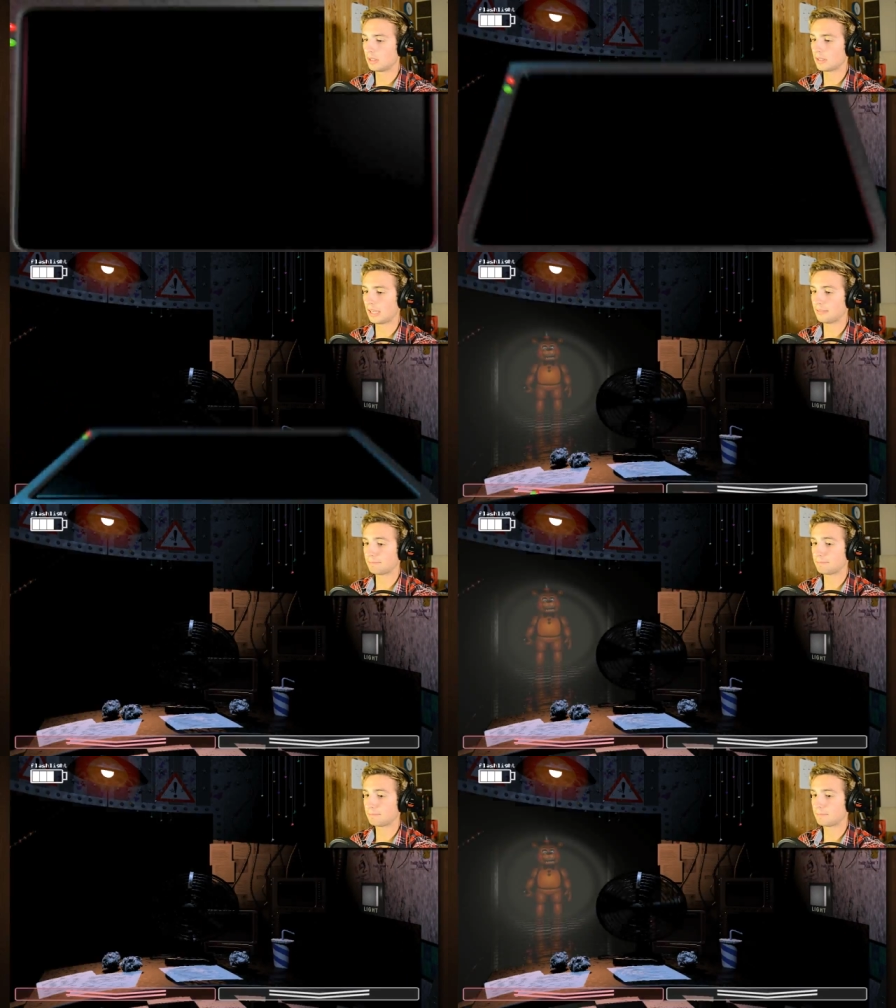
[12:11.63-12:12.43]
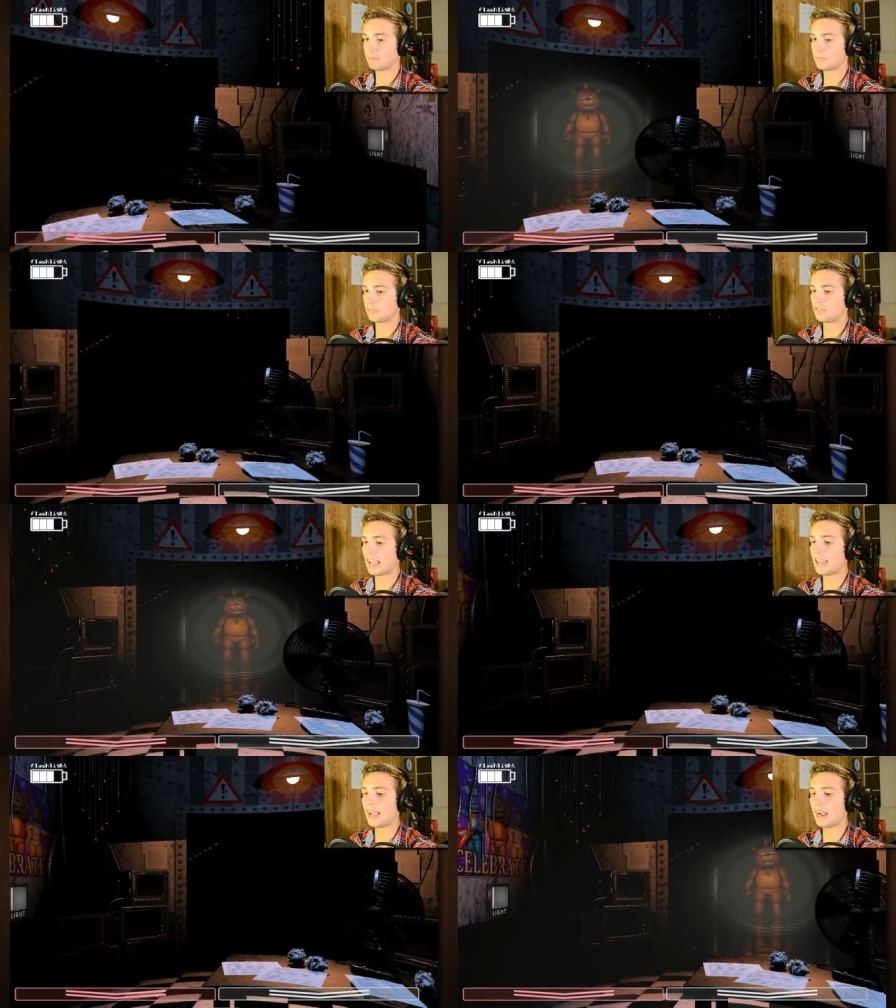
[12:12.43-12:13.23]
Okay,
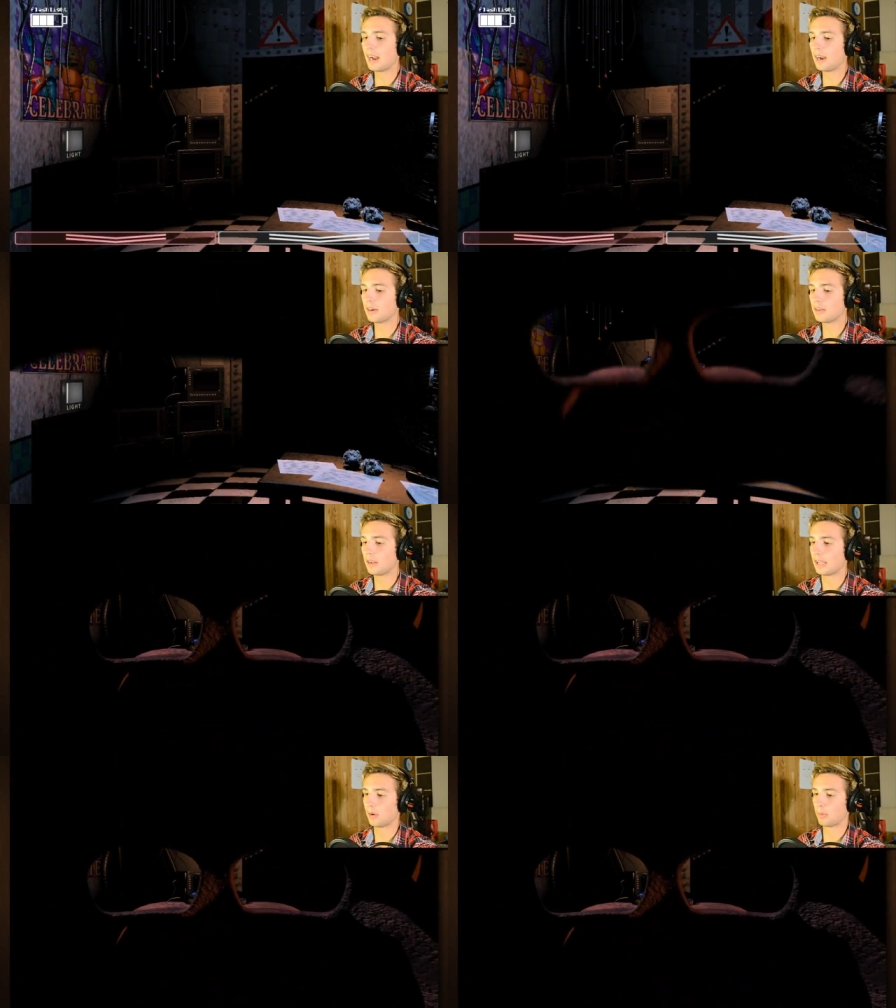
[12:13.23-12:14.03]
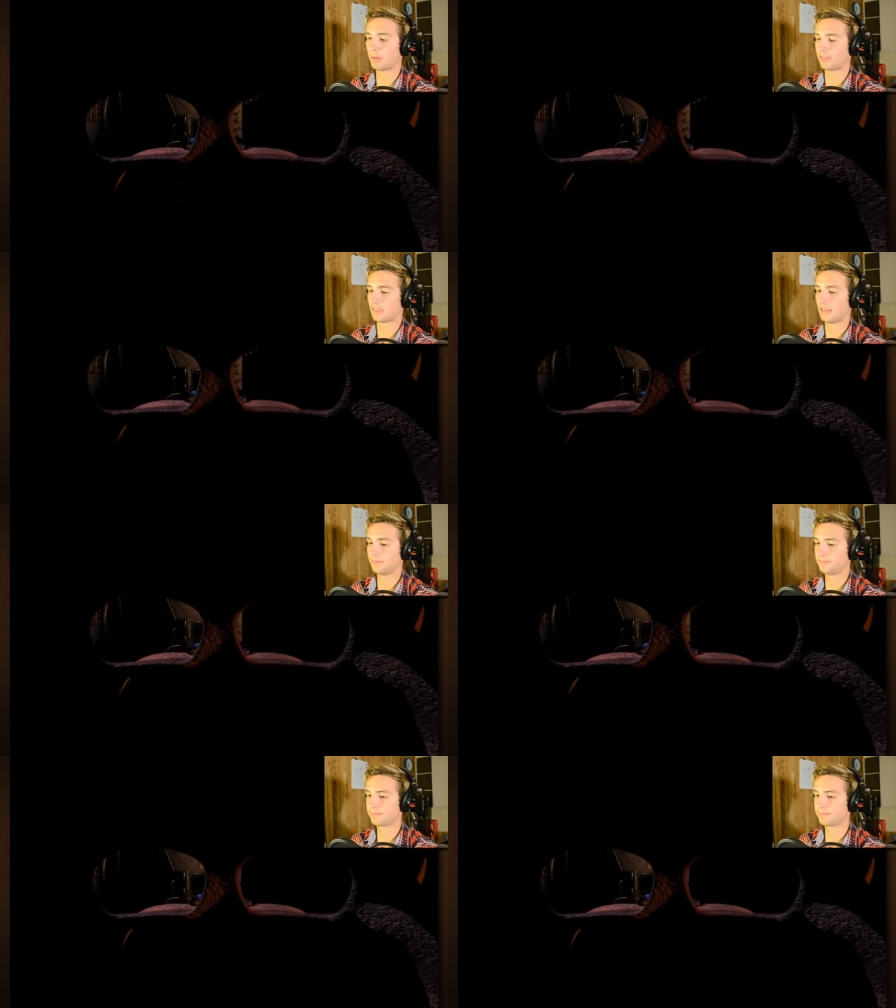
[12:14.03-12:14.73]
stay there. Okay, we'll put this on.